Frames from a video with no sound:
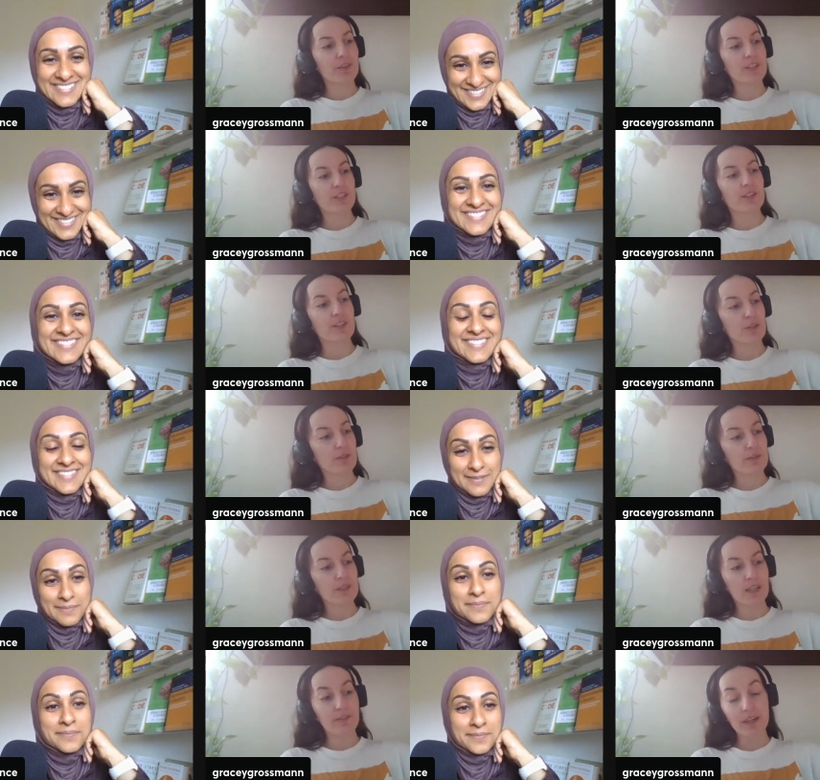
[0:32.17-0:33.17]
Speaker 1: written two
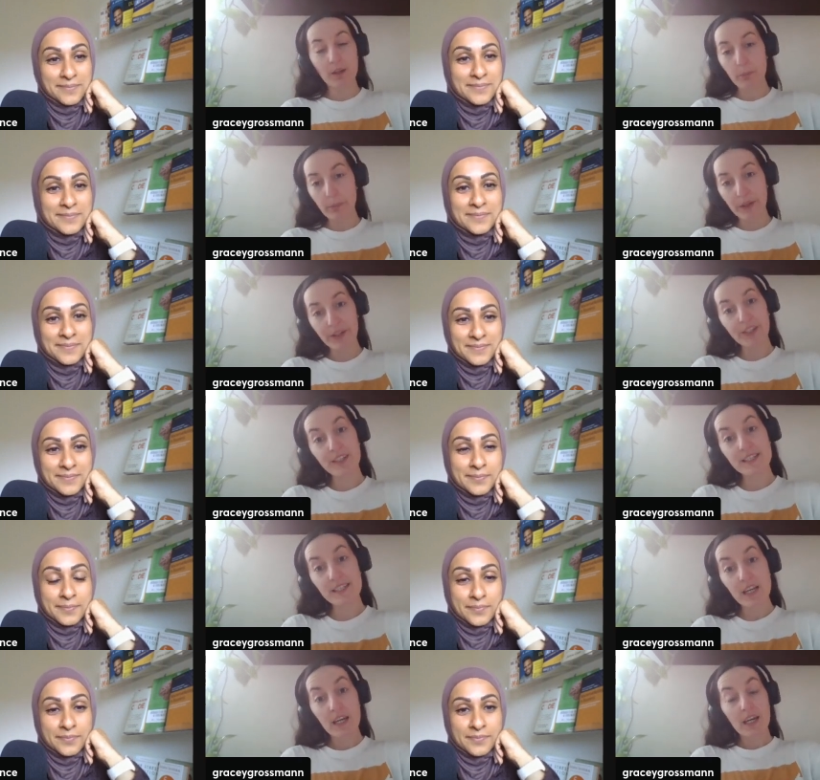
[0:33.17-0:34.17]
self help
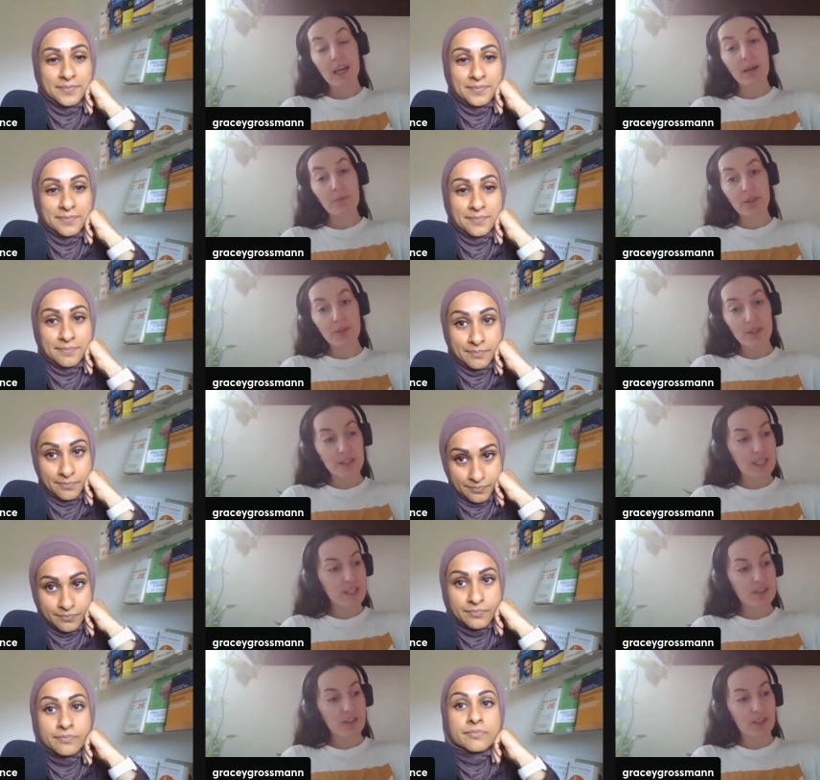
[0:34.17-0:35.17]
books. I'm a yoga
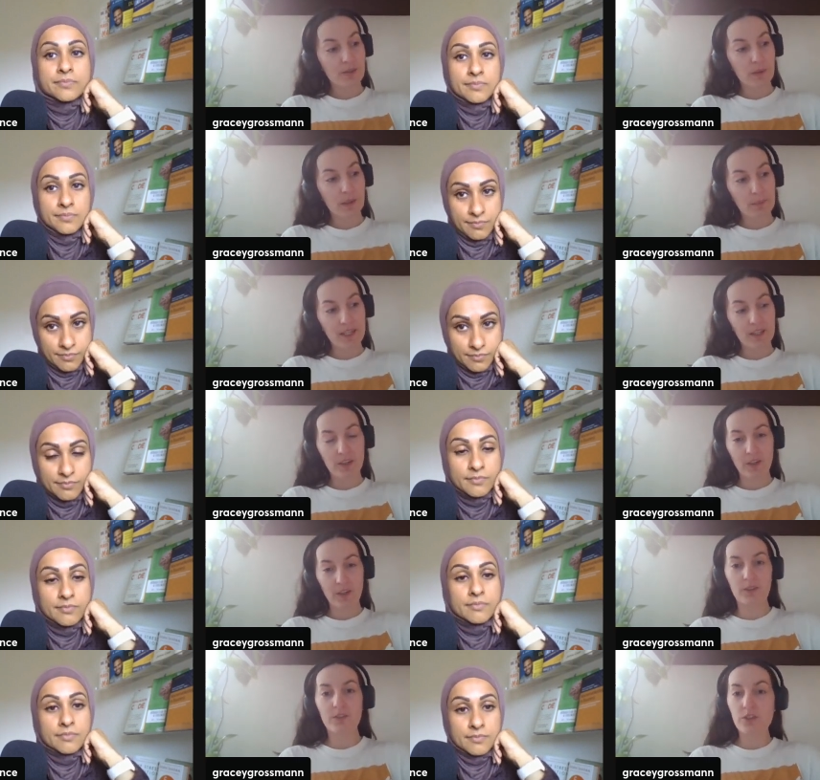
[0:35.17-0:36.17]
teacher and a well being
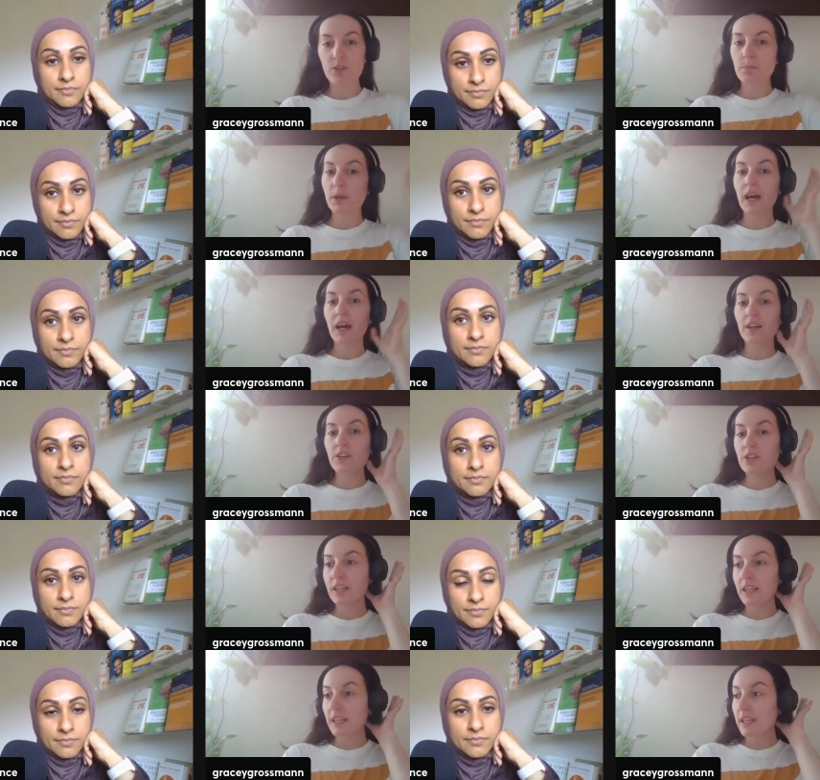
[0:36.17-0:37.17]
coach, but
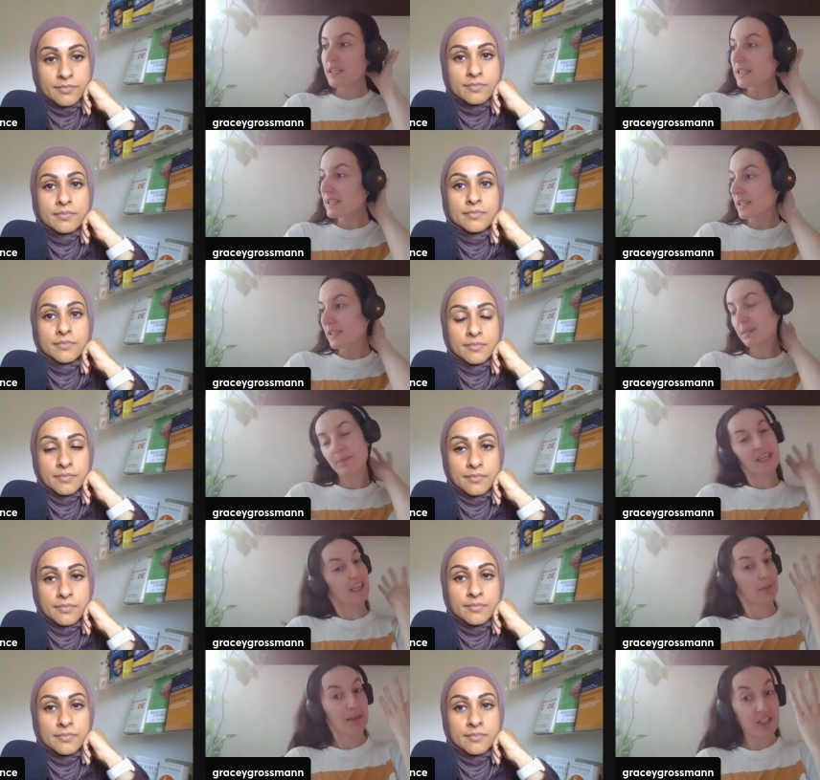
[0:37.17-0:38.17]
actually, since
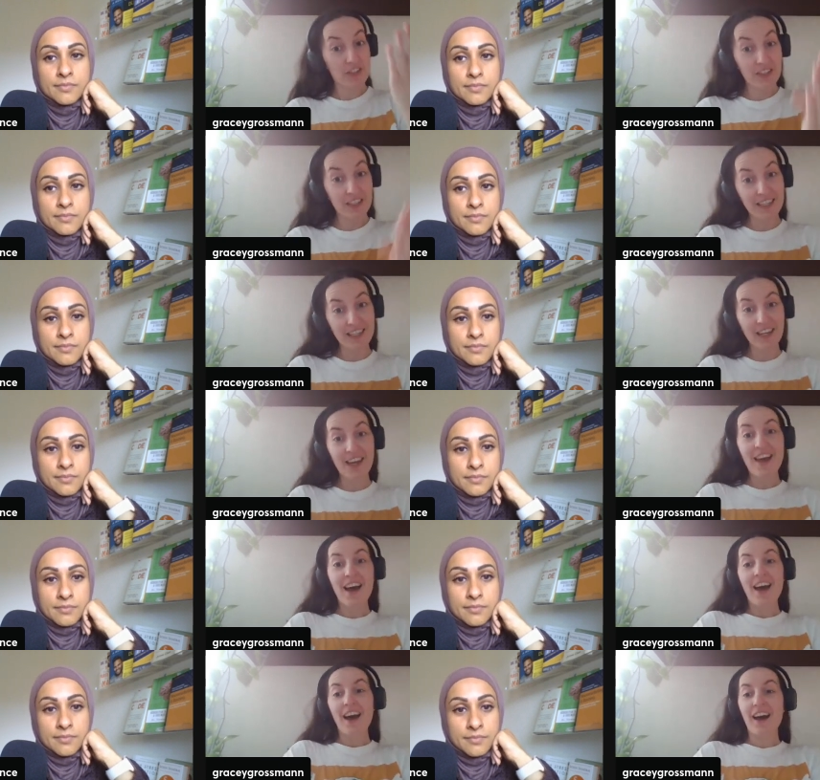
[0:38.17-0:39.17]
being in the mental clinic,
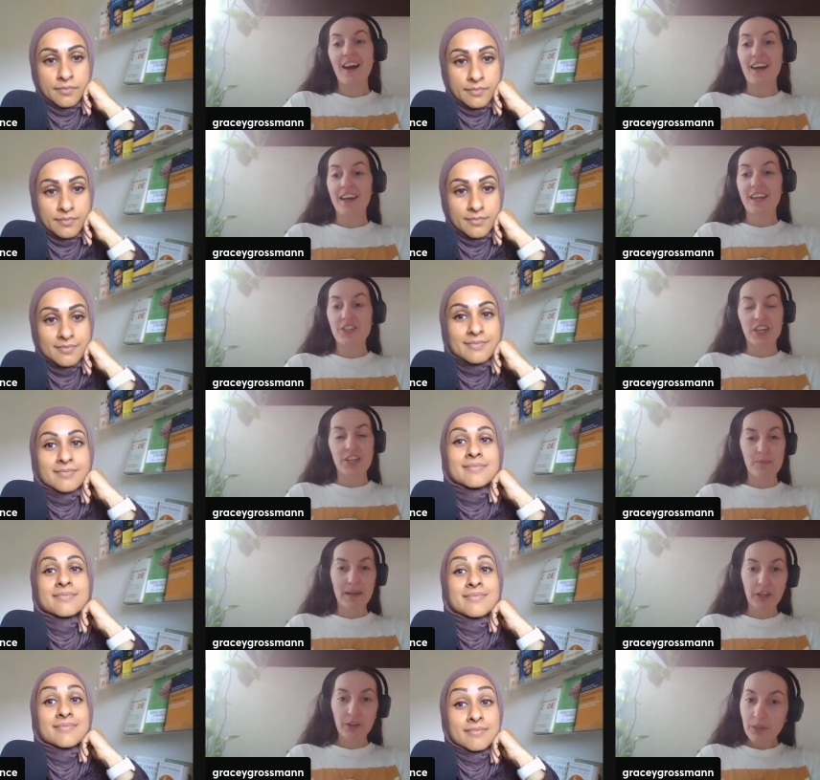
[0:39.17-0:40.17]
I changed
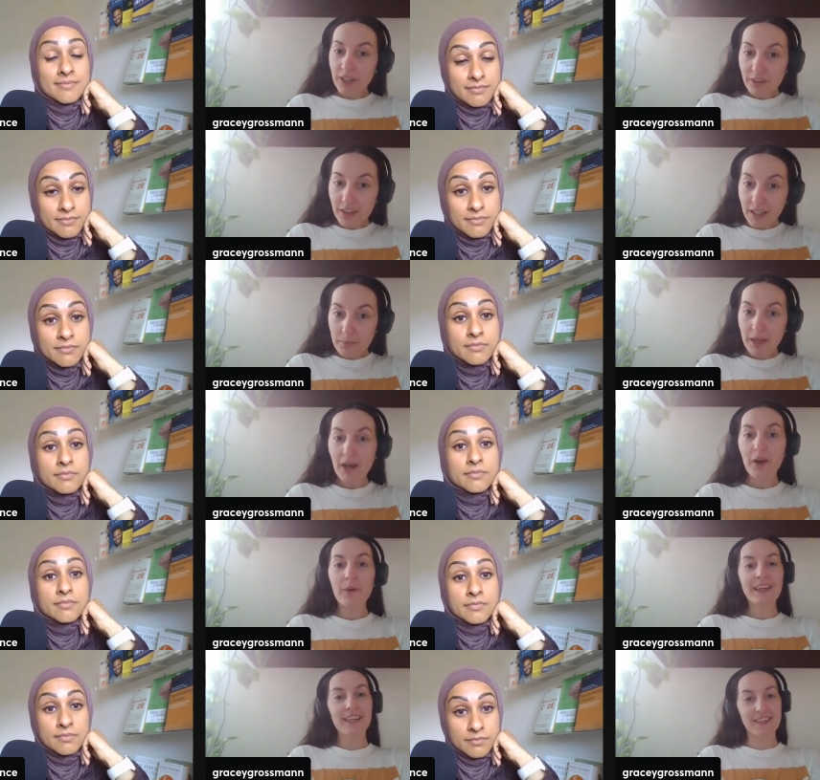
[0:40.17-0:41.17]
my career and I'm
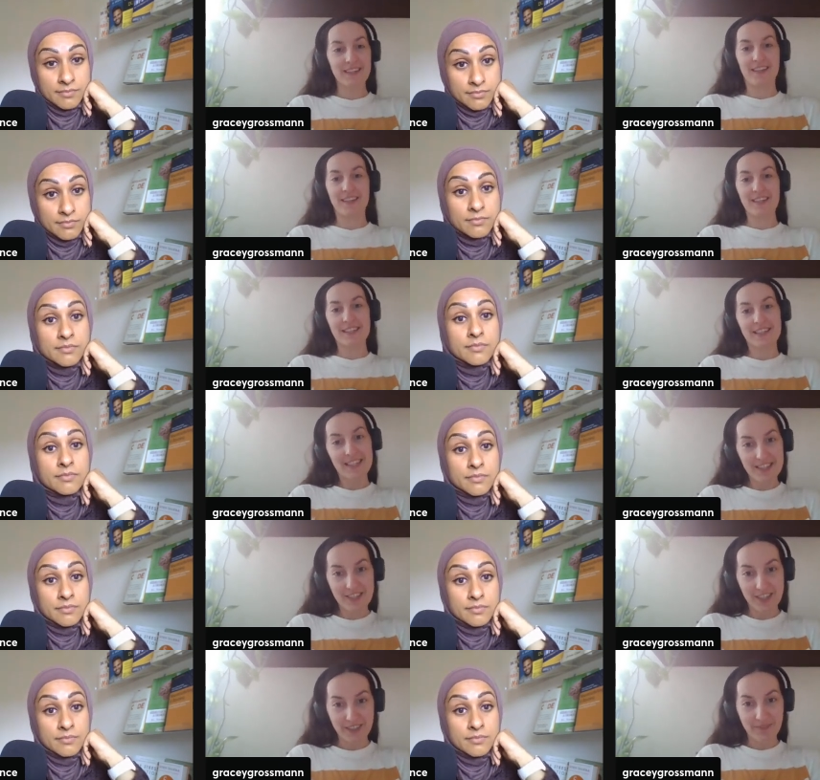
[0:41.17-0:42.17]
now a kindergarten
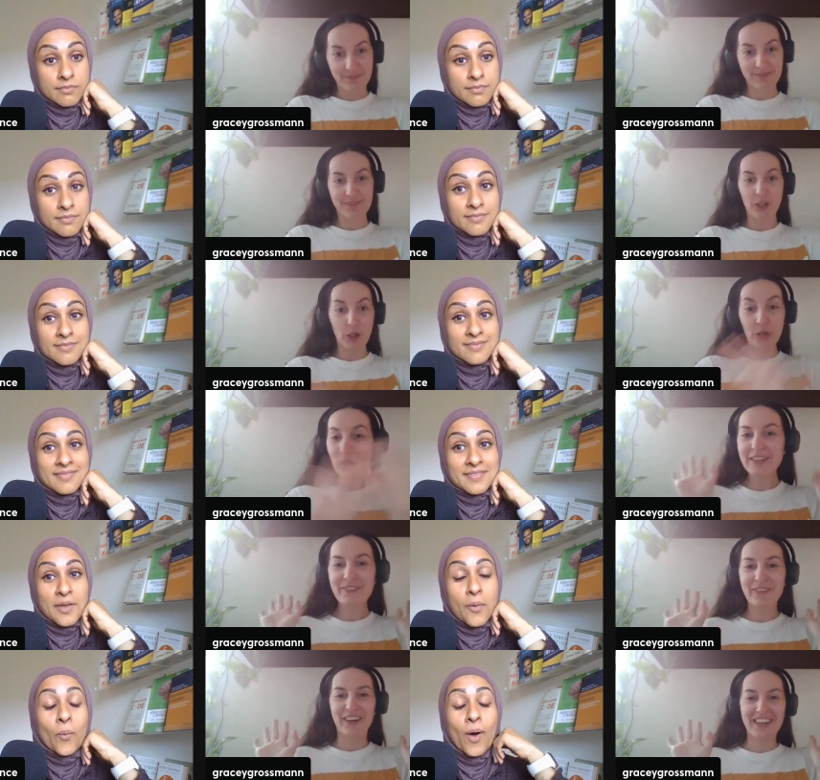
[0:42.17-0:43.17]
teacher. All
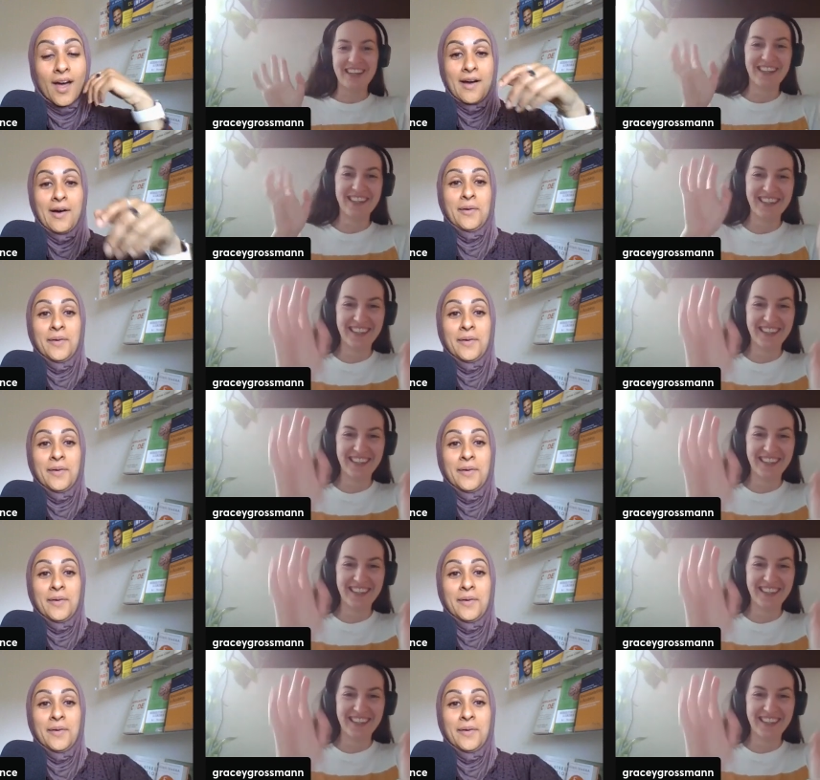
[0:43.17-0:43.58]
in one. Wow.